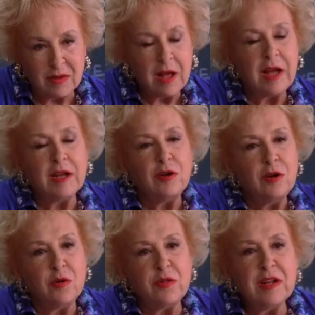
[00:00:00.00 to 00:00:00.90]
know that
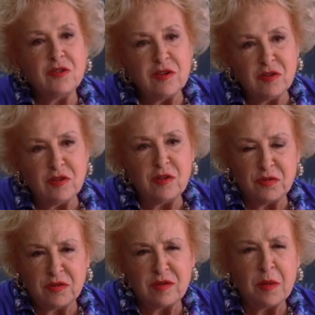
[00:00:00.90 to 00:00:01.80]
it's easy for
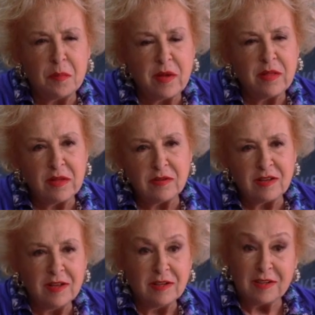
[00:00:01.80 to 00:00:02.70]
some mothers
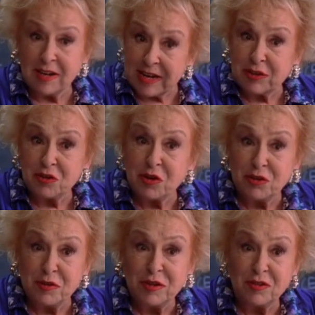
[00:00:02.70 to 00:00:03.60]
to latch onto their
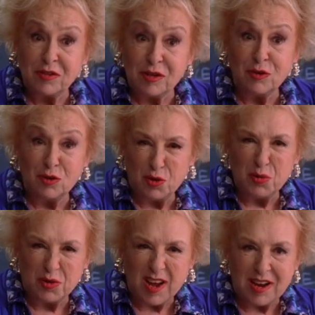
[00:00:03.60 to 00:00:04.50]
sons too
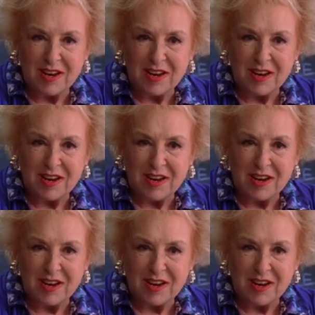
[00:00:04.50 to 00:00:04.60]
tightly.